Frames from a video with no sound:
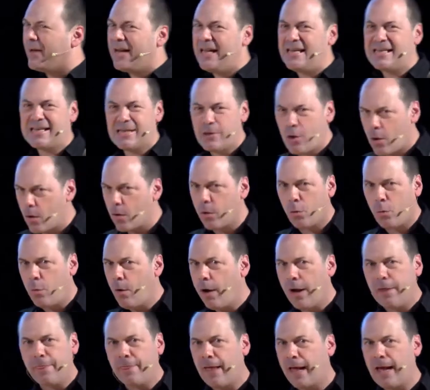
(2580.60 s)
it's not
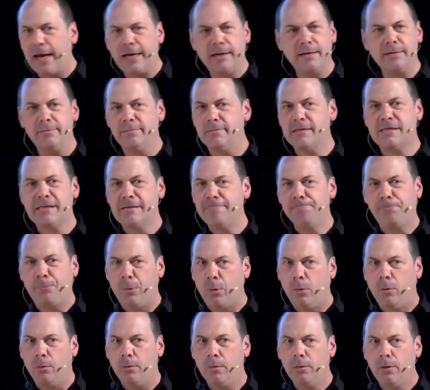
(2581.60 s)
quite that
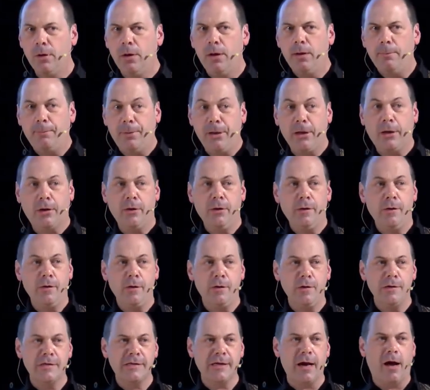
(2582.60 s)
simple
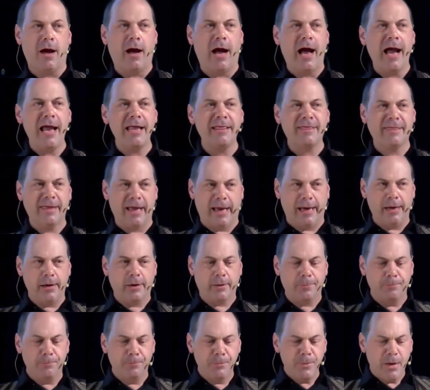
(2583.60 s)
because I
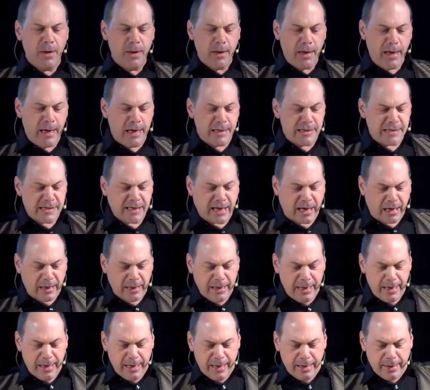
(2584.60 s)
think it's
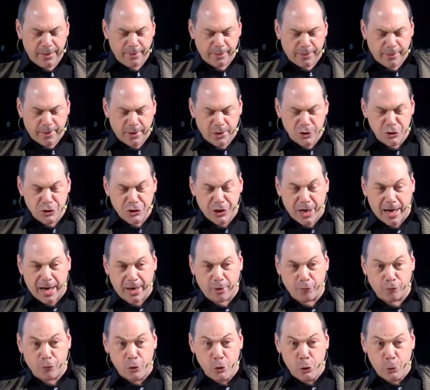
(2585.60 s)
clear that
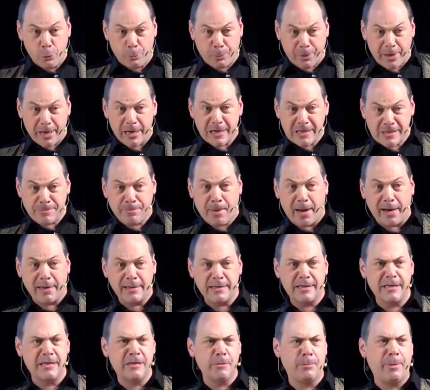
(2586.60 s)
Jack Ruby
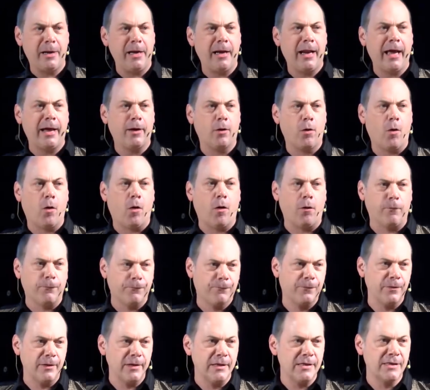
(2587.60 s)
expected to be let off
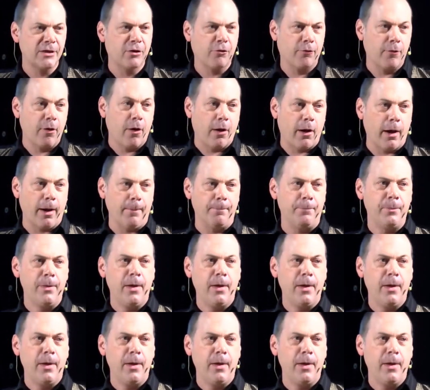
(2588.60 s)
for this crime